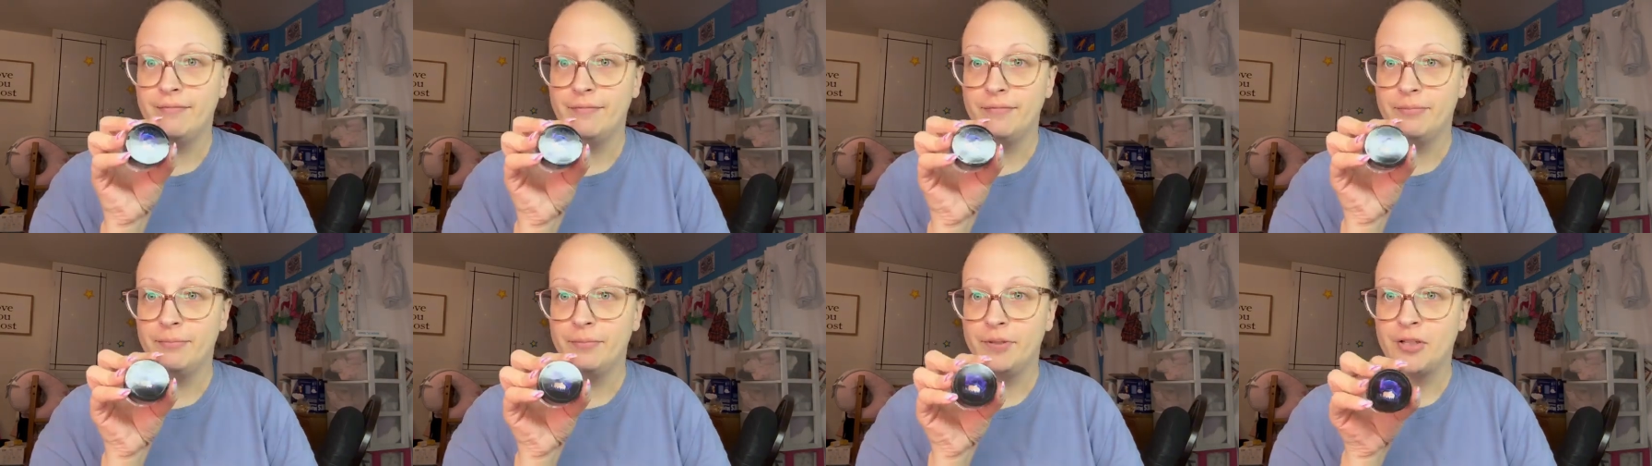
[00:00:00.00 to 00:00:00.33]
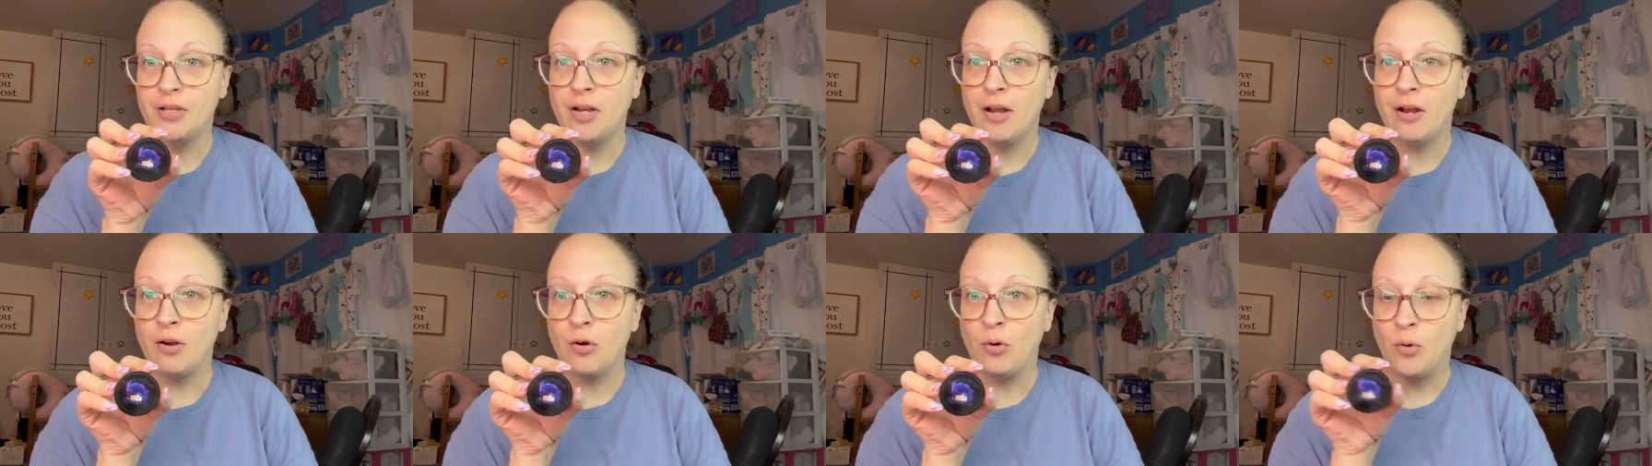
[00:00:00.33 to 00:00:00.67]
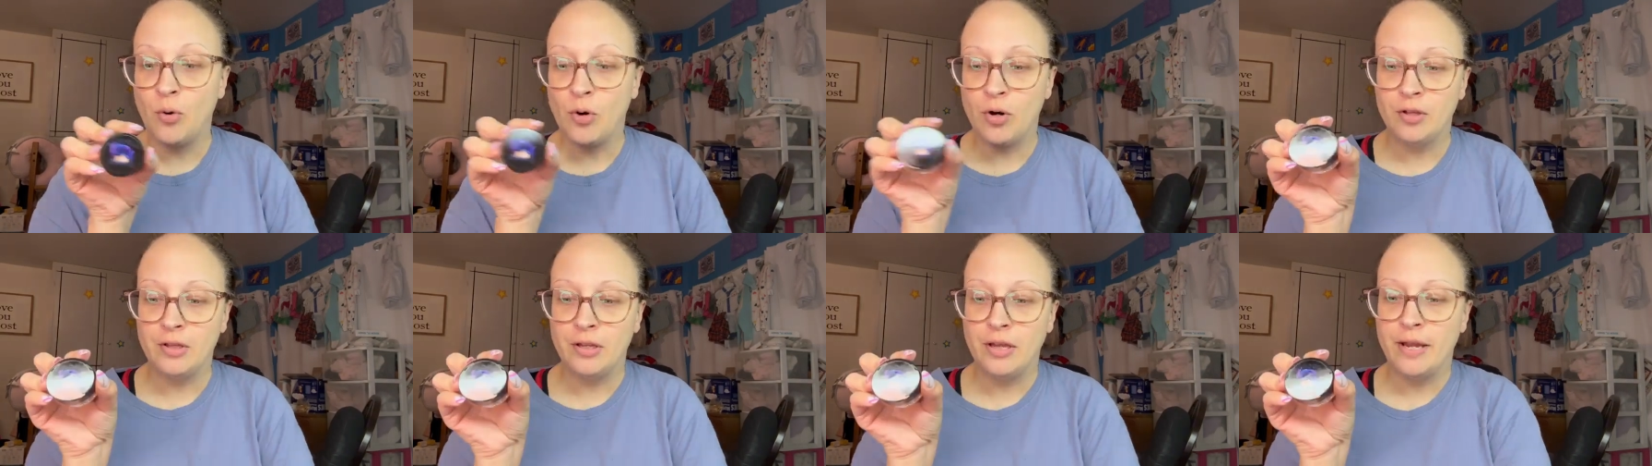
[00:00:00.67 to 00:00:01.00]
saw
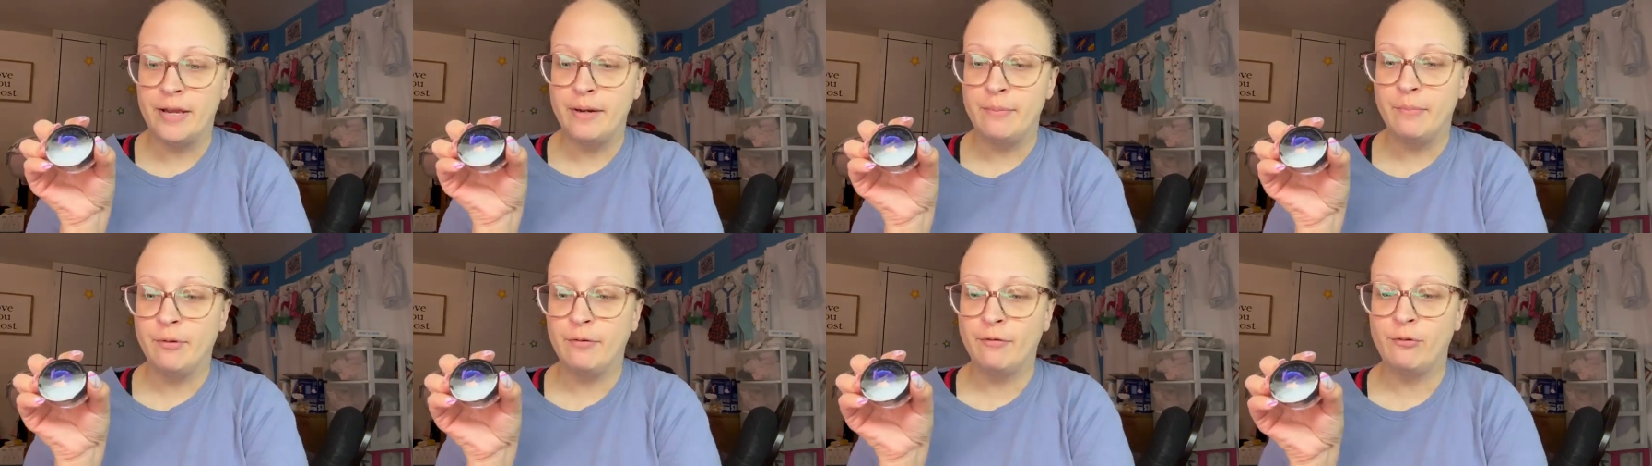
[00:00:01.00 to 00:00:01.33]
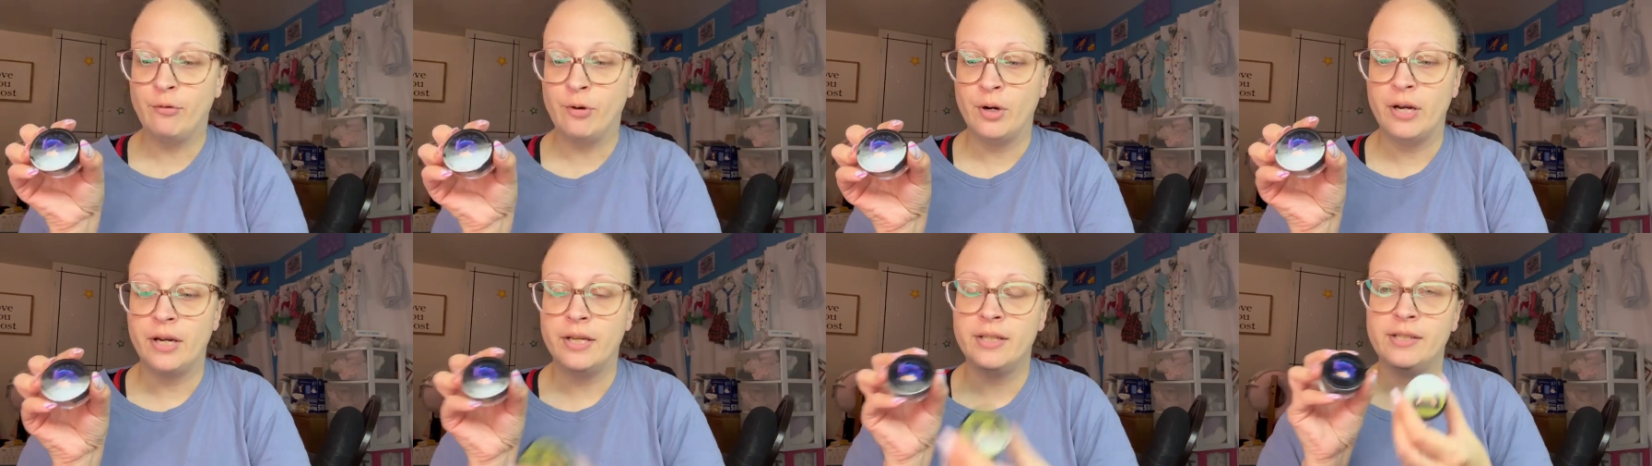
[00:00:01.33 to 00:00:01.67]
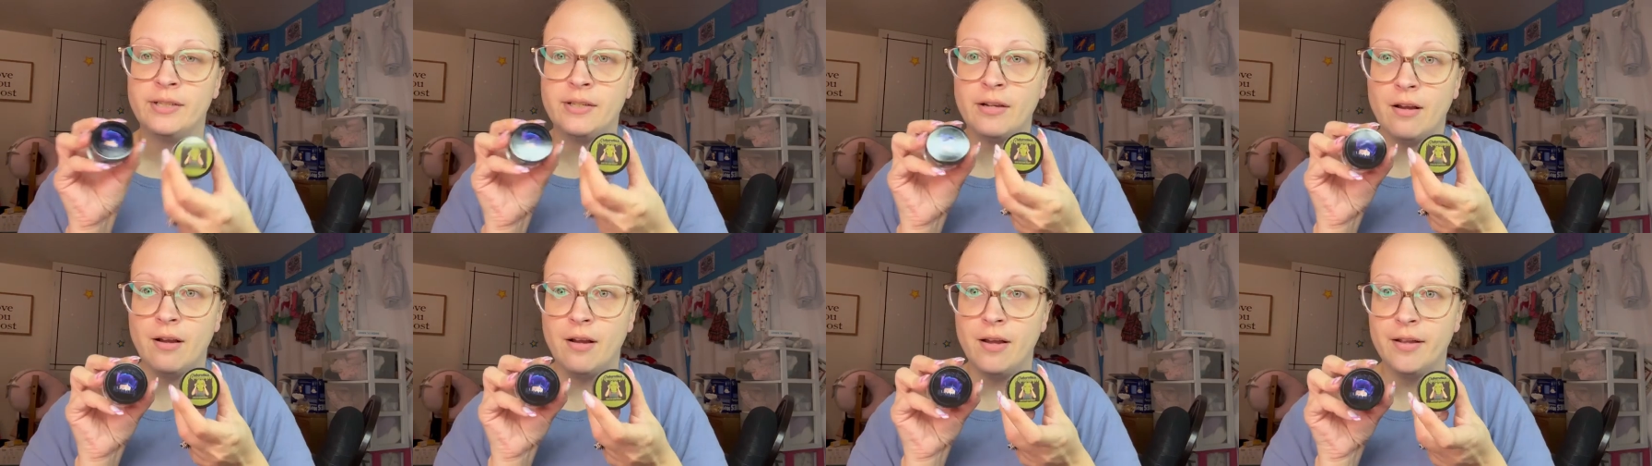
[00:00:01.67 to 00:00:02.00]
Coraline before I
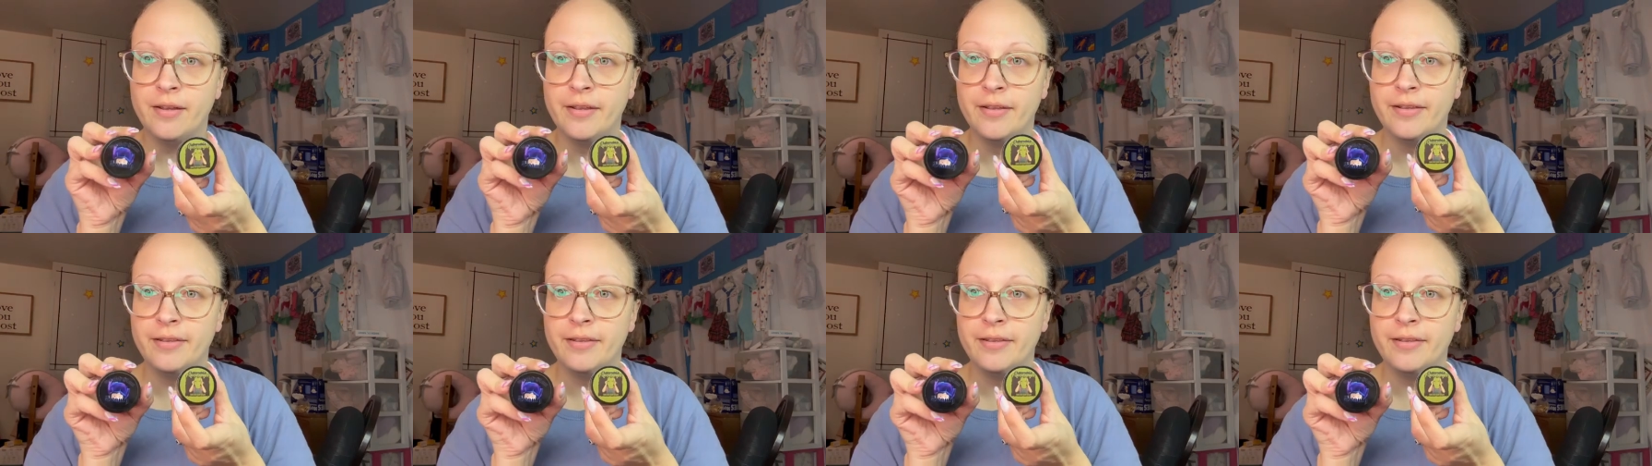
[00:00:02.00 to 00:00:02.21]
saw